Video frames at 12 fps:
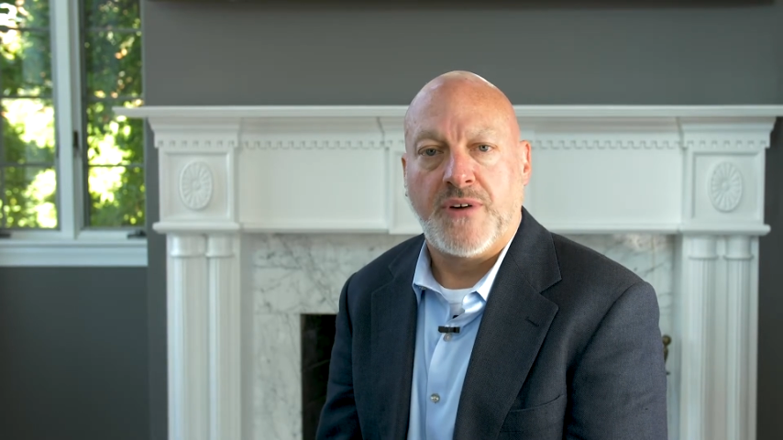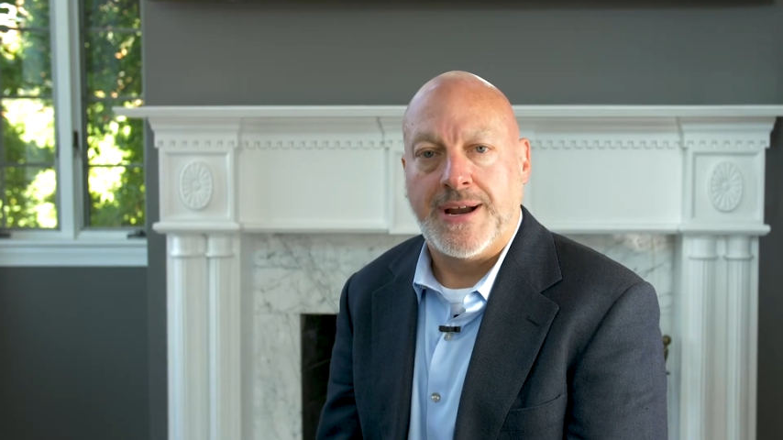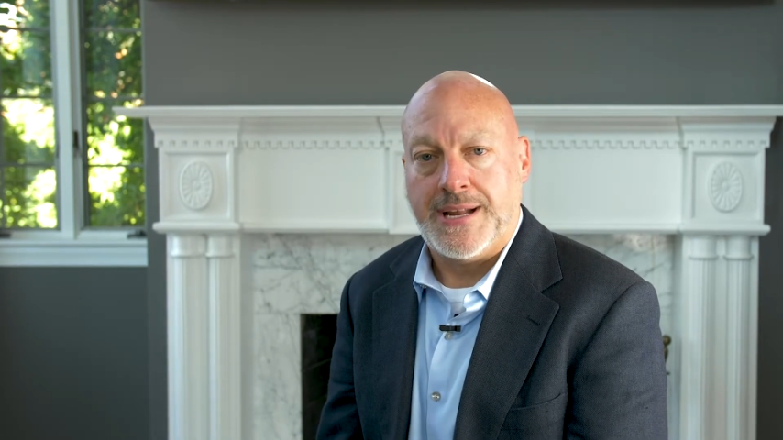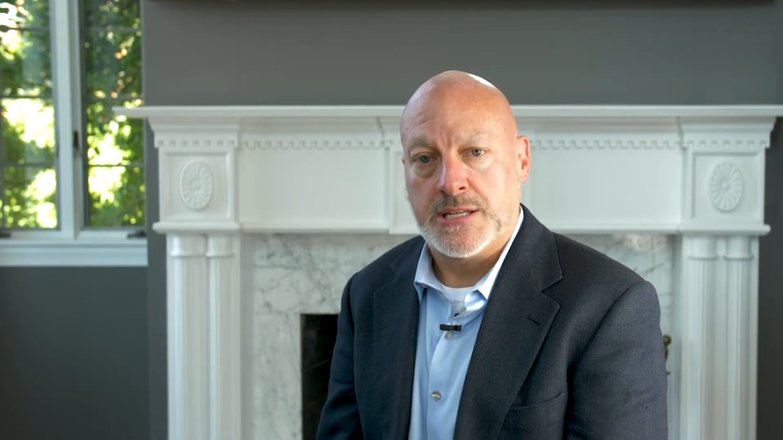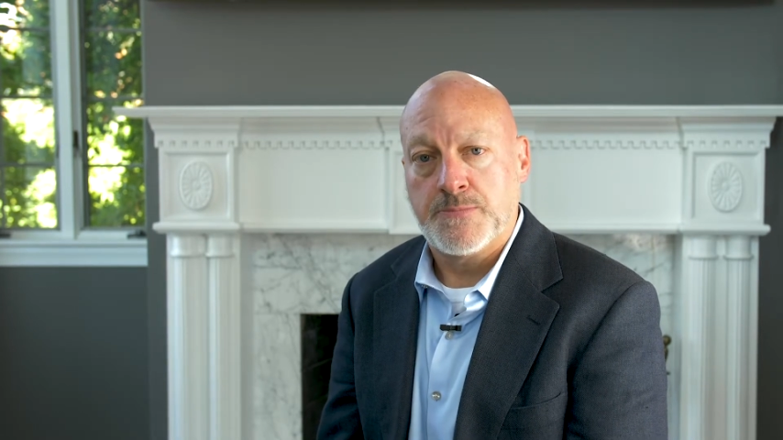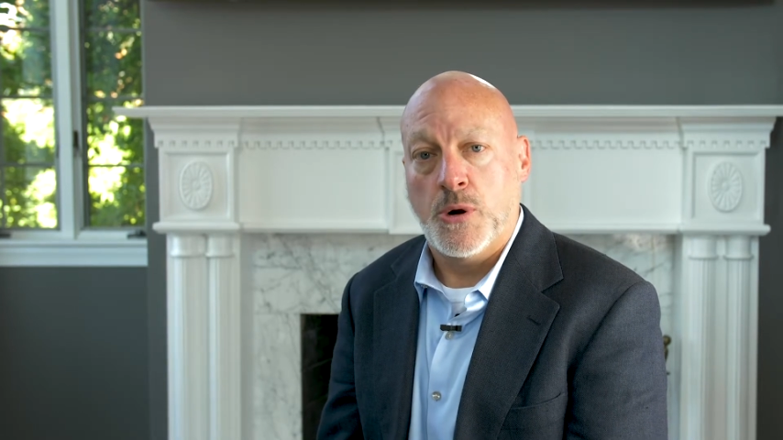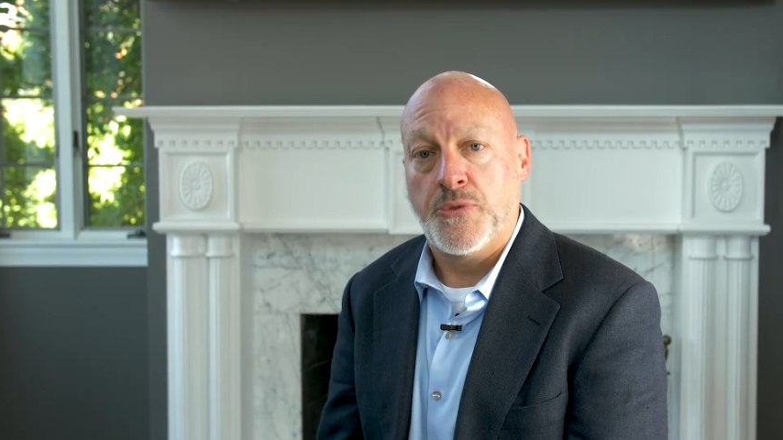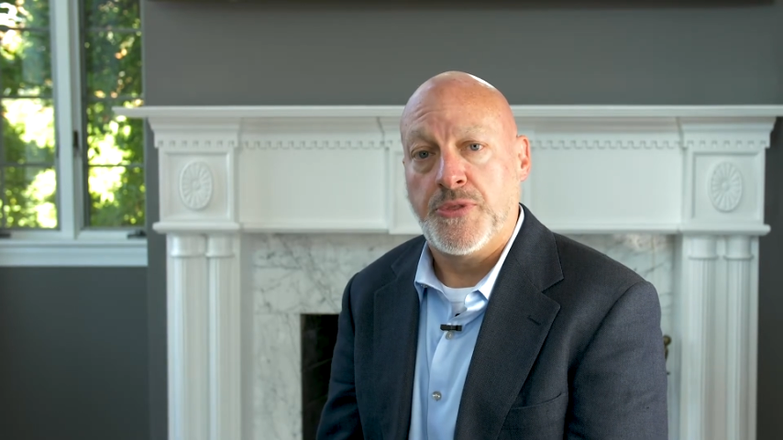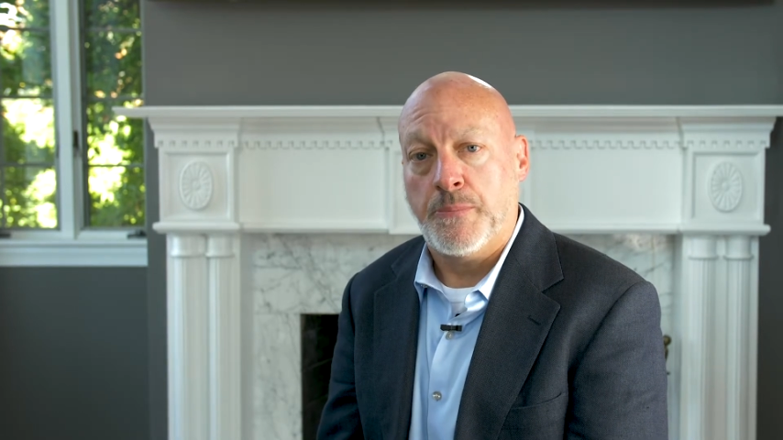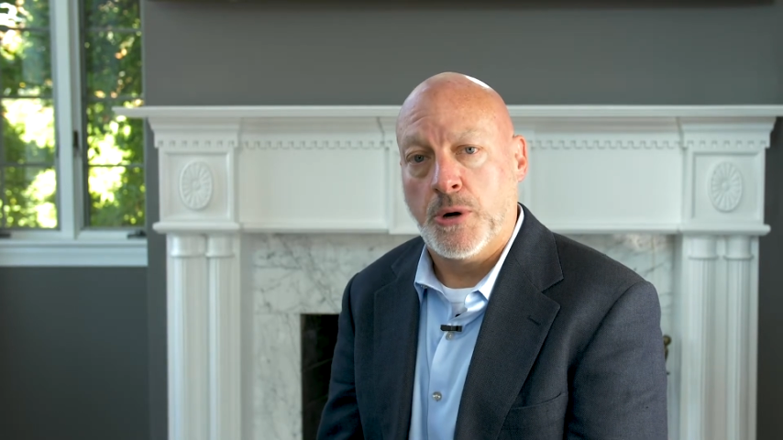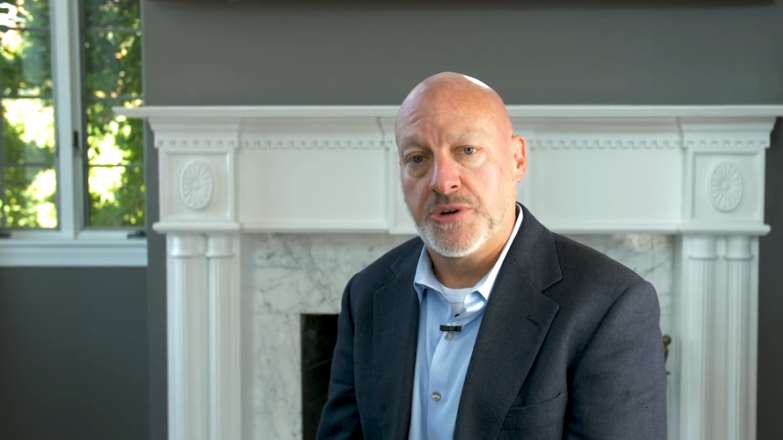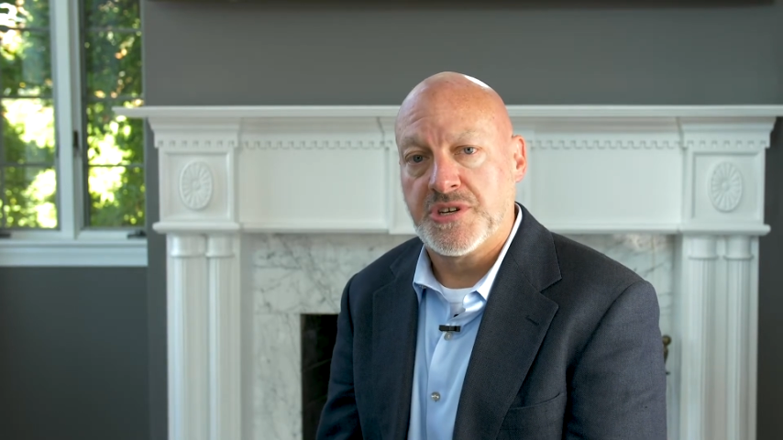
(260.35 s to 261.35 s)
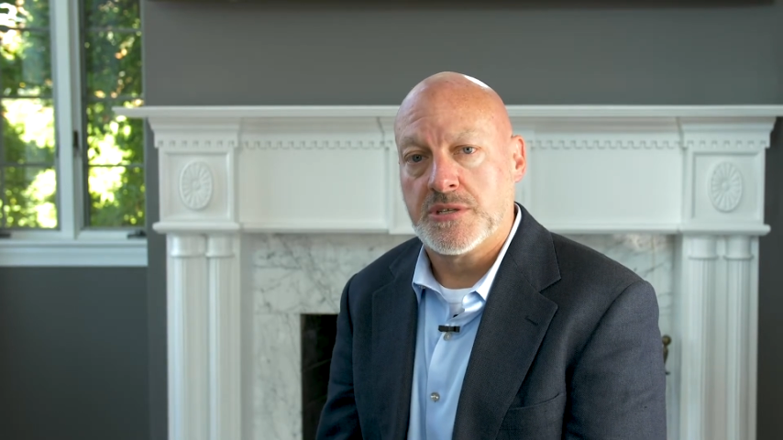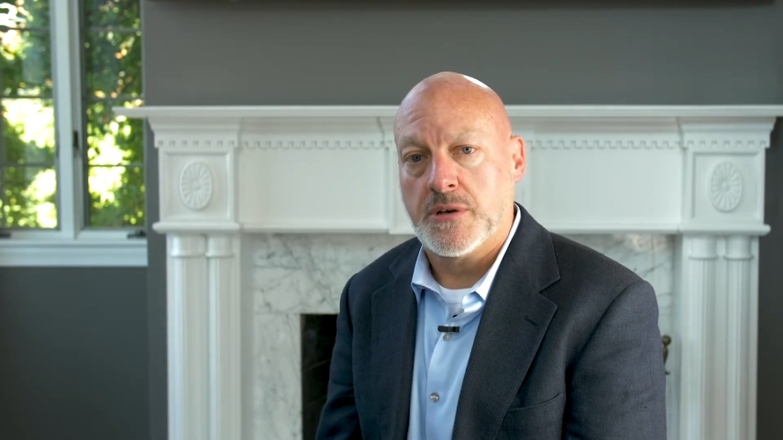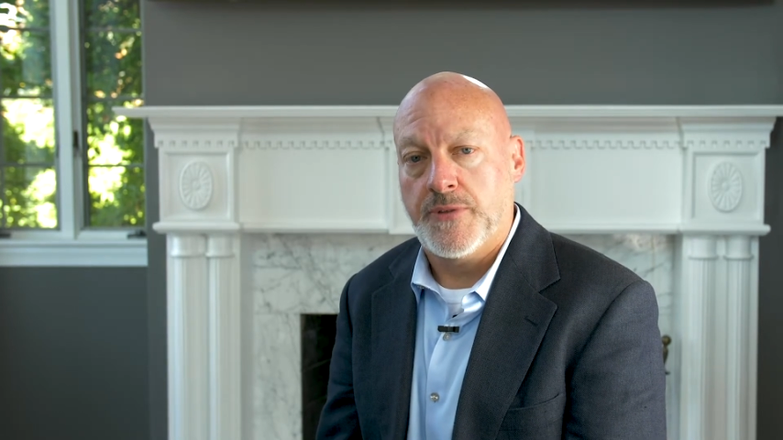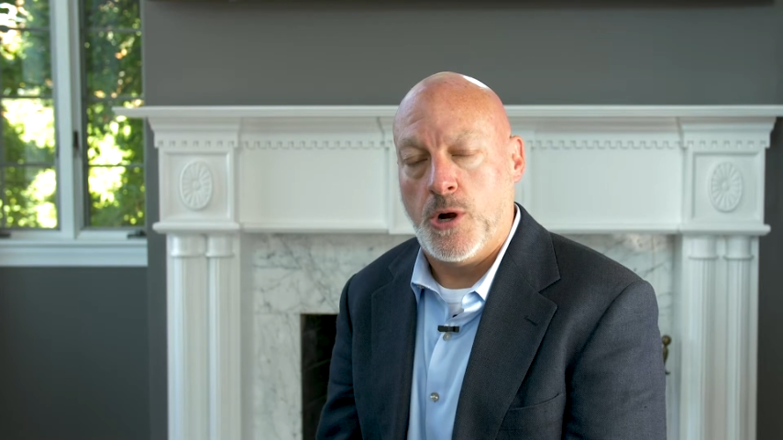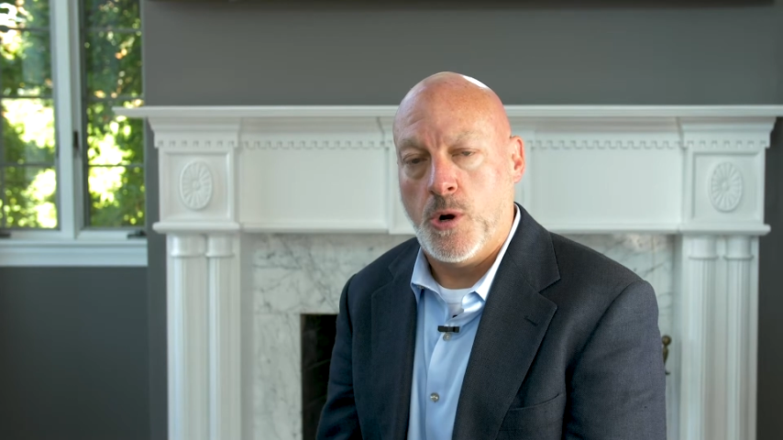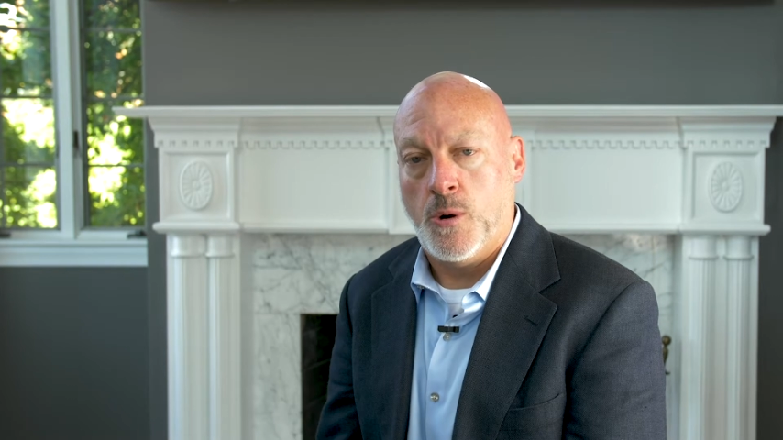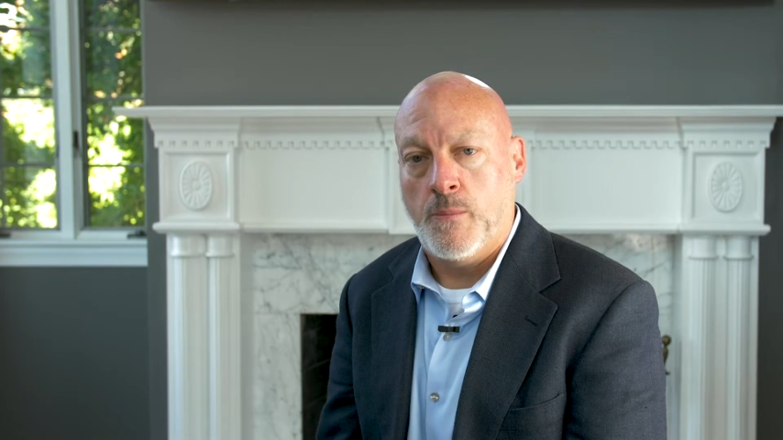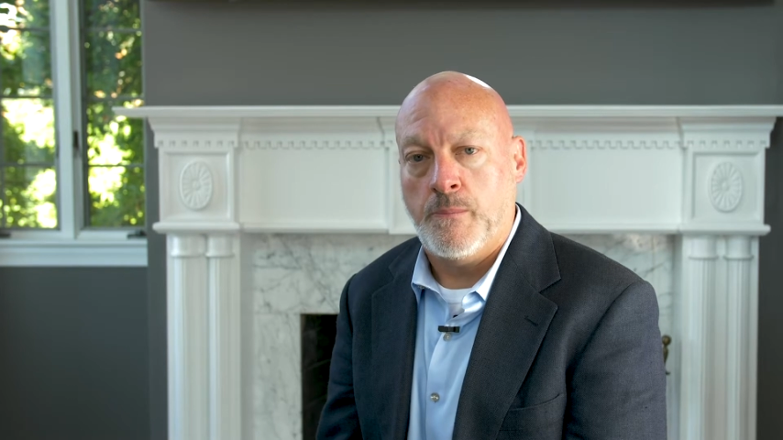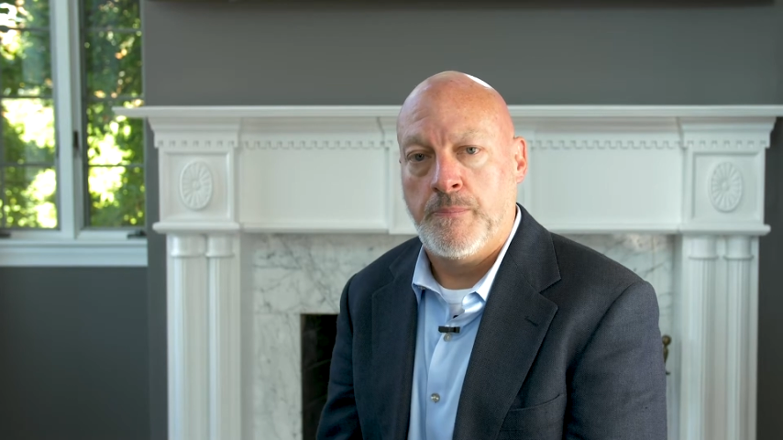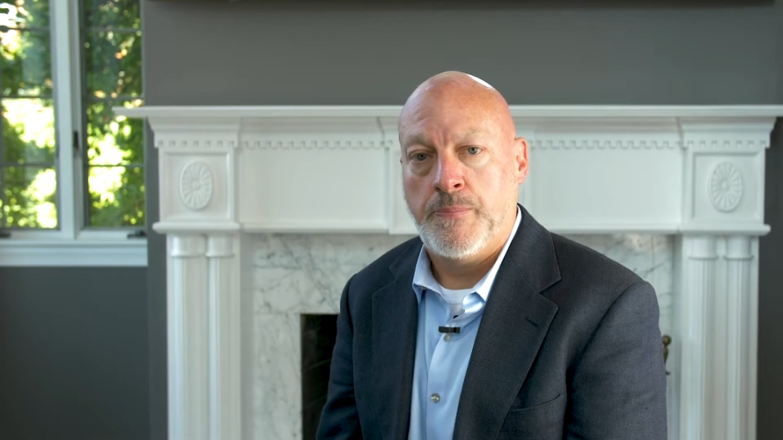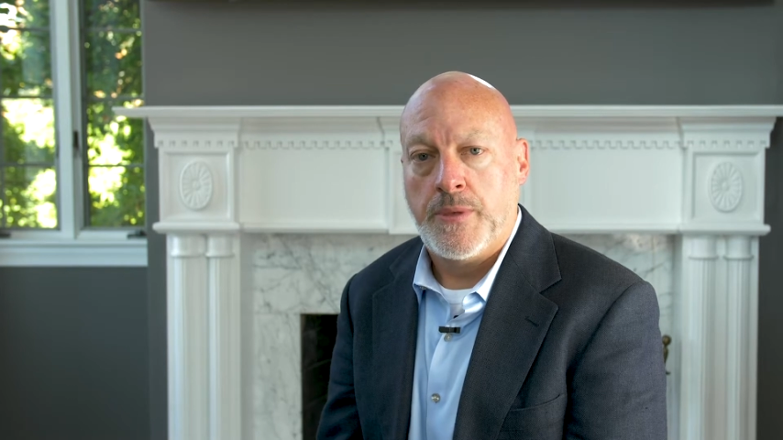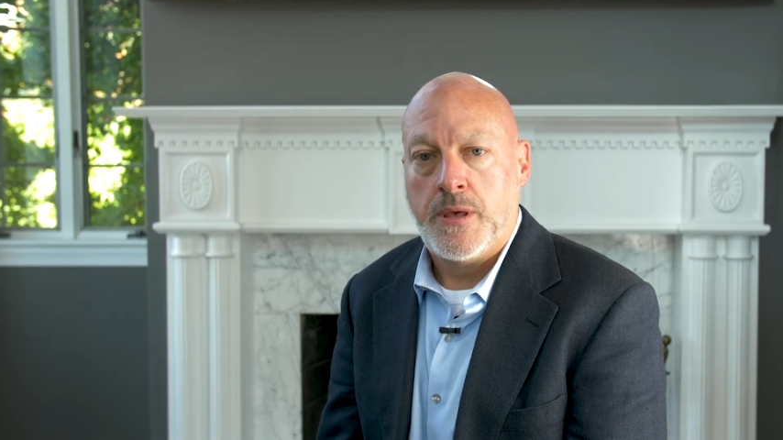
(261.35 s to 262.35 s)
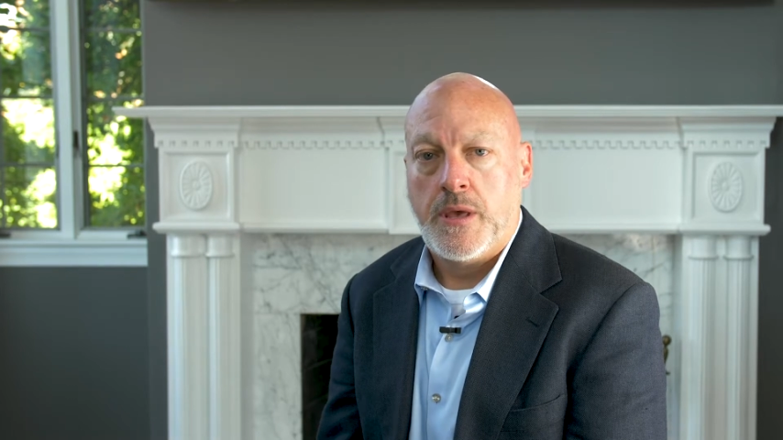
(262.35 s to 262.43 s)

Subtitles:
finance both the purchase of the home